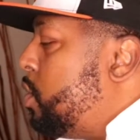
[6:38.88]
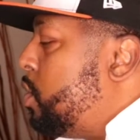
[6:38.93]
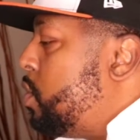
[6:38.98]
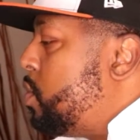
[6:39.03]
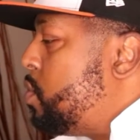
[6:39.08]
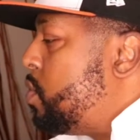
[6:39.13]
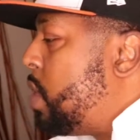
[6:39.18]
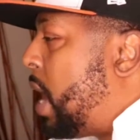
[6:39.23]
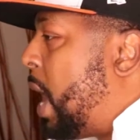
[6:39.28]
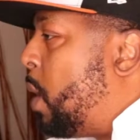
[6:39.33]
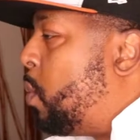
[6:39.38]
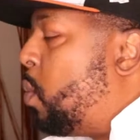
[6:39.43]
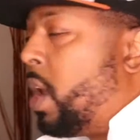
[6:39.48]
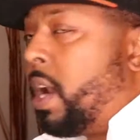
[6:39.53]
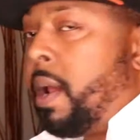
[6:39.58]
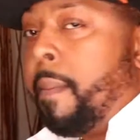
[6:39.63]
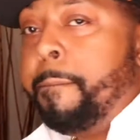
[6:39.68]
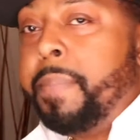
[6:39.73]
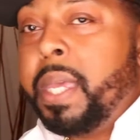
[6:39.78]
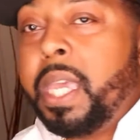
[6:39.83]

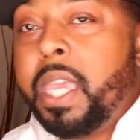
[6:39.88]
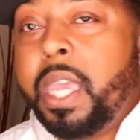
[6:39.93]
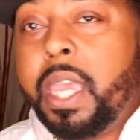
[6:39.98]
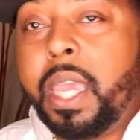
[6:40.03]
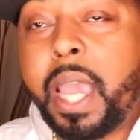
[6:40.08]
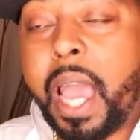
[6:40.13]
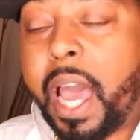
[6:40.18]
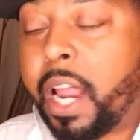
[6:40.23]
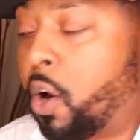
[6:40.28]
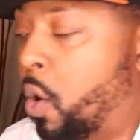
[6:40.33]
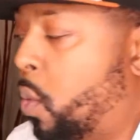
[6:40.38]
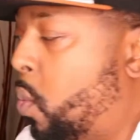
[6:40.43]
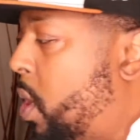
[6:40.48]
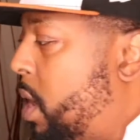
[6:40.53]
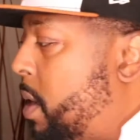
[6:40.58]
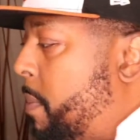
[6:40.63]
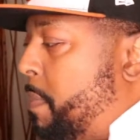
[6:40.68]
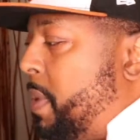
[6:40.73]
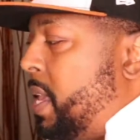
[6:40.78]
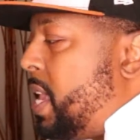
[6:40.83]

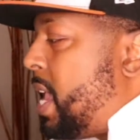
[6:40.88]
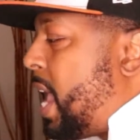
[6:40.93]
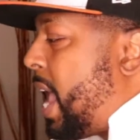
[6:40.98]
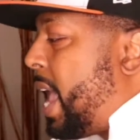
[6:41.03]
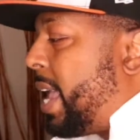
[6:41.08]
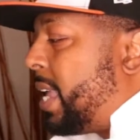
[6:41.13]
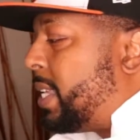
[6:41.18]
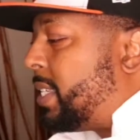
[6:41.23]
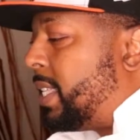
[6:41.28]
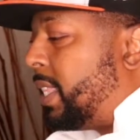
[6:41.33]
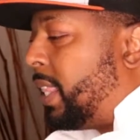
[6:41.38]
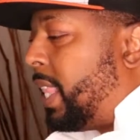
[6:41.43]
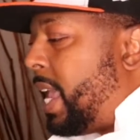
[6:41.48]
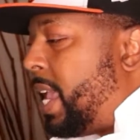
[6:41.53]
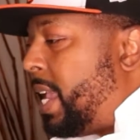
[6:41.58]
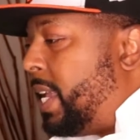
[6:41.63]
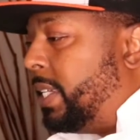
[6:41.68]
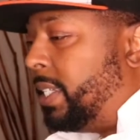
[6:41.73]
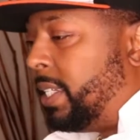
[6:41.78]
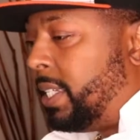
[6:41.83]
to be as
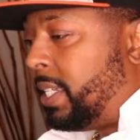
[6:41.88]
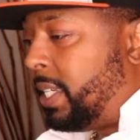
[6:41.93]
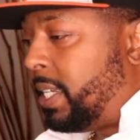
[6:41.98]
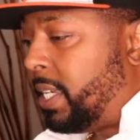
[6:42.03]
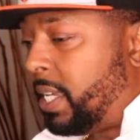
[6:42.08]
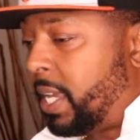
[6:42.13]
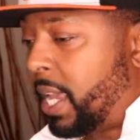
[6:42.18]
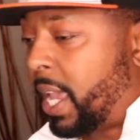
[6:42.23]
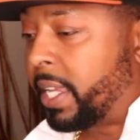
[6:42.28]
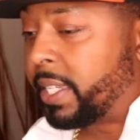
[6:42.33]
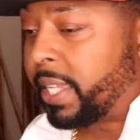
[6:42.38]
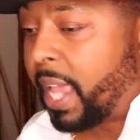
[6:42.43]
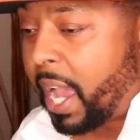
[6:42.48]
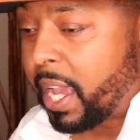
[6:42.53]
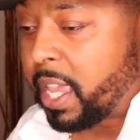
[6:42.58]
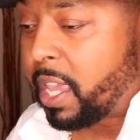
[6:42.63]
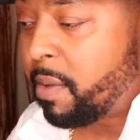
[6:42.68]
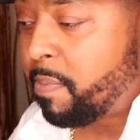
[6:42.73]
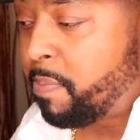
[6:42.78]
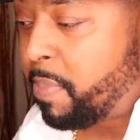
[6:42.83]
lazy as
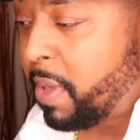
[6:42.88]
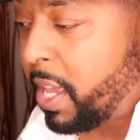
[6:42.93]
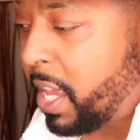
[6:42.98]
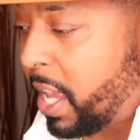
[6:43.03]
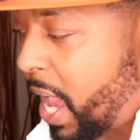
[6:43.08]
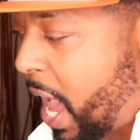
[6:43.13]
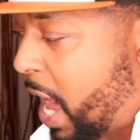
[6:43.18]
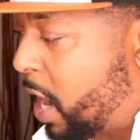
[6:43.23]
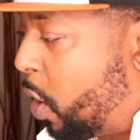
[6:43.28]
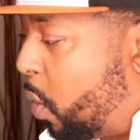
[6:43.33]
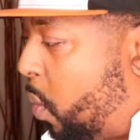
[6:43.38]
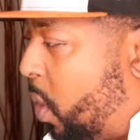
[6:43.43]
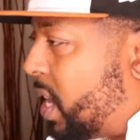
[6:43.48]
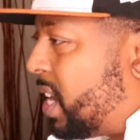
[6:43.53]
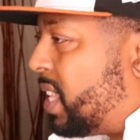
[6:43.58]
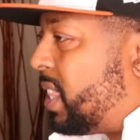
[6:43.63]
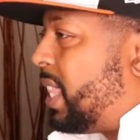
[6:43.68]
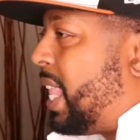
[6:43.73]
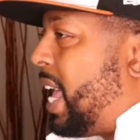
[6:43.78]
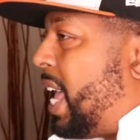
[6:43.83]
I could be. I don't
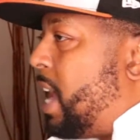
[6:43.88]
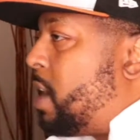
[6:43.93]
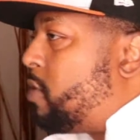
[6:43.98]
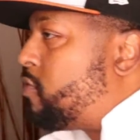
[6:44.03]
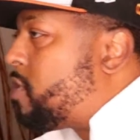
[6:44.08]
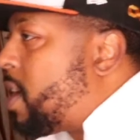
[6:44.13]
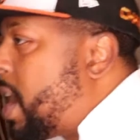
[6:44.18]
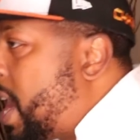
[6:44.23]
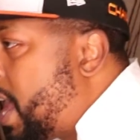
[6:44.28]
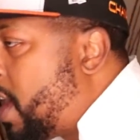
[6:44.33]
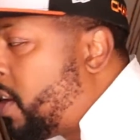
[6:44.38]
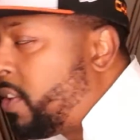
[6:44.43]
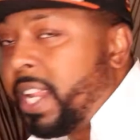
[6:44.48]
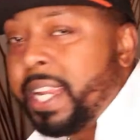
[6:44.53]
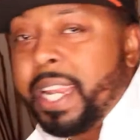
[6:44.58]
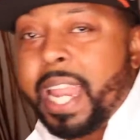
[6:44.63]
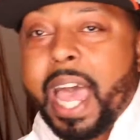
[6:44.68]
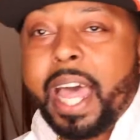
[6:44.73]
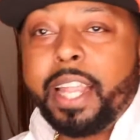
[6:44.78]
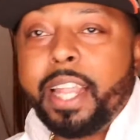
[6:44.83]
want to lay around
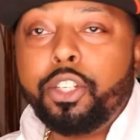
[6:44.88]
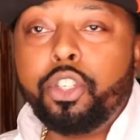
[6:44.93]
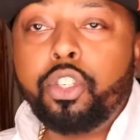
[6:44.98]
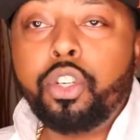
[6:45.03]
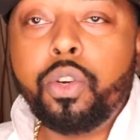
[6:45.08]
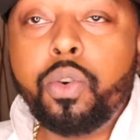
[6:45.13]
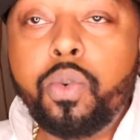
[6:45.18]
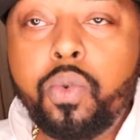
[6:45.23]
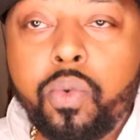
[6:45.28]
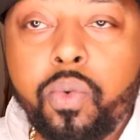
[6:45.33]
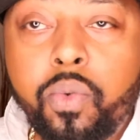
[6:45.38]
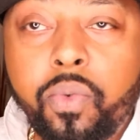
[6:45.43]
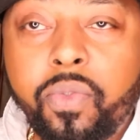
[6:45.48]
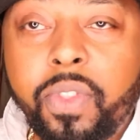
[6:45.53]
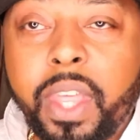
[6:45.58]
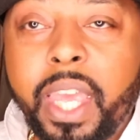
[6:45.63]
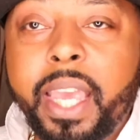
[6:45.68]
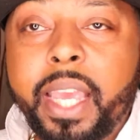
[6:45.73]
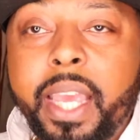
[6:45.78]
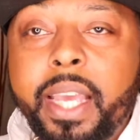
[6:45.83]
and not do
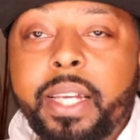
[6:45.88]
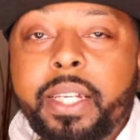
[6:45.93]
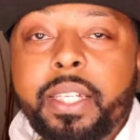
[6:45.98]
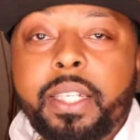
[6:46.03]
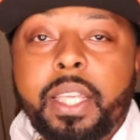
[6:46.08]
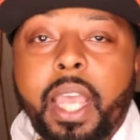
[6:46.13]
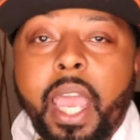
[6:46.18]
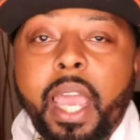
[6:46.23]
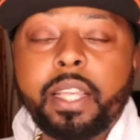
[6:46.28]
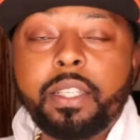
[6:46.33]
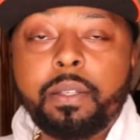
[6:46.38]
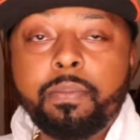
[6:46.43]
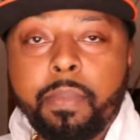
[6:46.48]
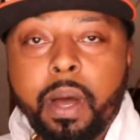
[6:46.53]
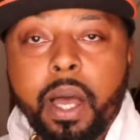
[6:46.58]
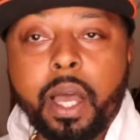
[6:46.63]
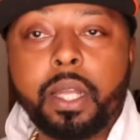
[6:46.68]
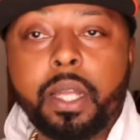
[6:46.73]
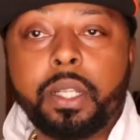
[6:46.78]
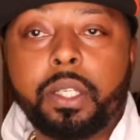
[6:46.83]
things as
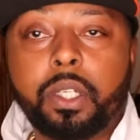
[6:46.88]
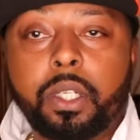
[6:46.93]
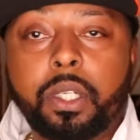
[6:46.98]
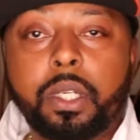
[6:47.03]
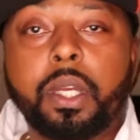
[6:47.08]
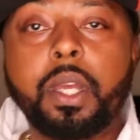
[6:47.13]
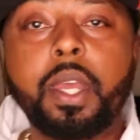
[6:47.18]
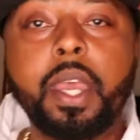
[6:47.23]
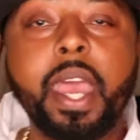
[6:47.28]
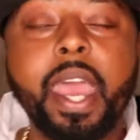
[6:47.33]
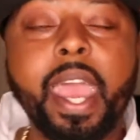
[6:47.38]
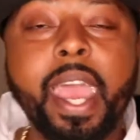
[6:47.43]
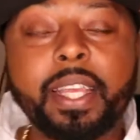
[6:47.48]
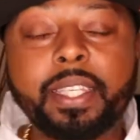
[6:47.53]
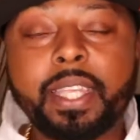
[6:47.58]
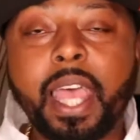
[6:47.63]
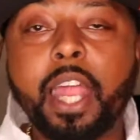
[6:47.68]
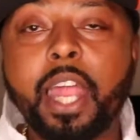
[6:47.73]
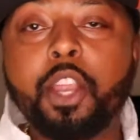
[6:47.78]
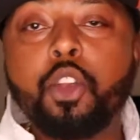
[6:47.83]
much
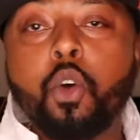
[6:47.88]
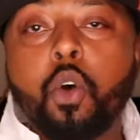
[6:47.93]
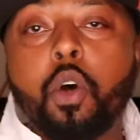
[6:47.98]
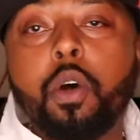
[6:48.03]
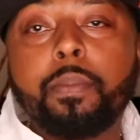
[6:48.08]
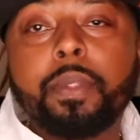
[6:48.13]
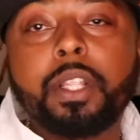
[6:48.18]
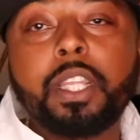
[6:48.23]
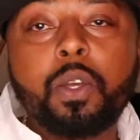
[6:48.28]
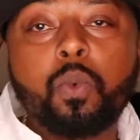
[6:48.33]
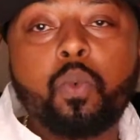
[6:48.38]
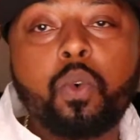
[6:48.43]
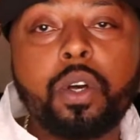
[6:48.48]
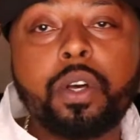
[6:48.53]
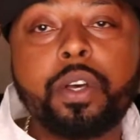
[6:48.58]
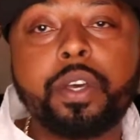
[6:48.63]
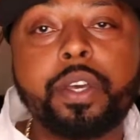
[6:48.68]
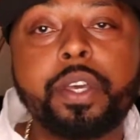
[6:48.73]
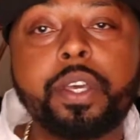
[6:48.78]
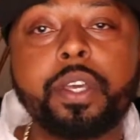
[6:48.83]
as I normally
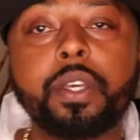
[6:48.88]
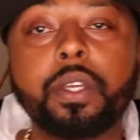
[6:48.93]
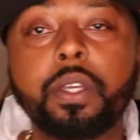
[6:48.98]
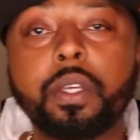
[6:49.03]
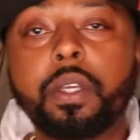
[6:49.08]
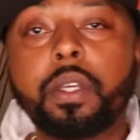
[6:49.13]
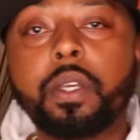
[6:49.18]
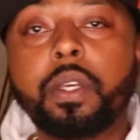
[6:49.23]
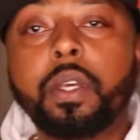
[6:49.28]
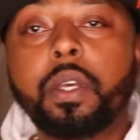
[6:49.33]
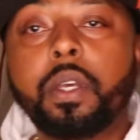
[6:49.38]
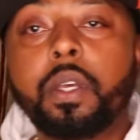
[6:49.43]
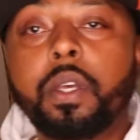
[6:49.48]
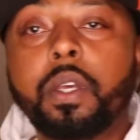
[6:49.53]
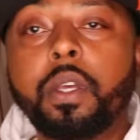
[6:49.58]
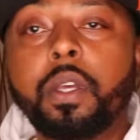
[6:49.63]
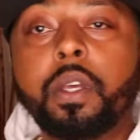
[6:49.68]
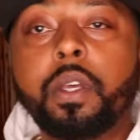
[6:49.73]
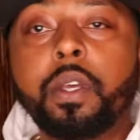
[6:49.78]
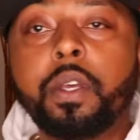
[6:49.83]
would.
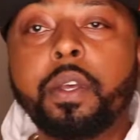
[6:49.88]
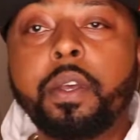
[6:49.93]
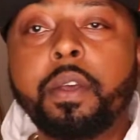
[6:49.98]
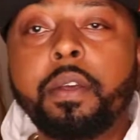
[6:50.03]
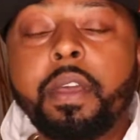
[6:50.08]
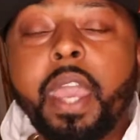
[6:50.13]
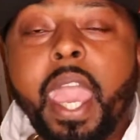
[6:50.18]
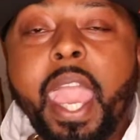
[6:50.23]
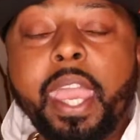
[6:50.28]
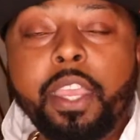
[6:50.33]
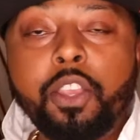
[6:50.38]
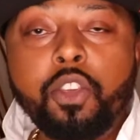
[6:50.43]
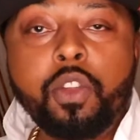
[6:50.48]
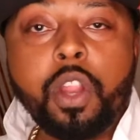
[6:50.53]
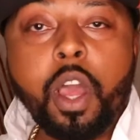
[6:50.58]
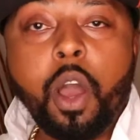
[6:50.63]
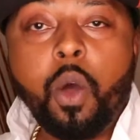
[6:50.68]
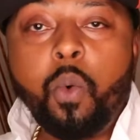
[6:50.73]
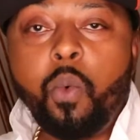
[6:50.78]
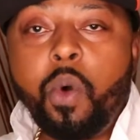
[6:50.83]
And
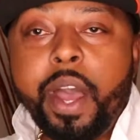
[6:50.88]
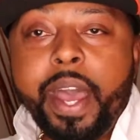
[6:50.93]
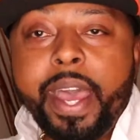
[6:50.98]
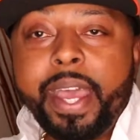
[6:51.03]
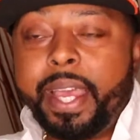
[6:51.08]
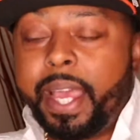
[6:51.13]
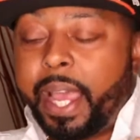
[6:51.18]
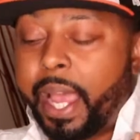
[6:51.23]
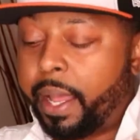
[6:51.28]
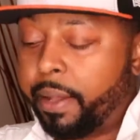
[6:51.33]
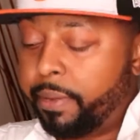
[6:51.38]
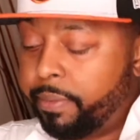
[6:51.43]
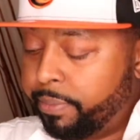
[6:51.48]
you know what?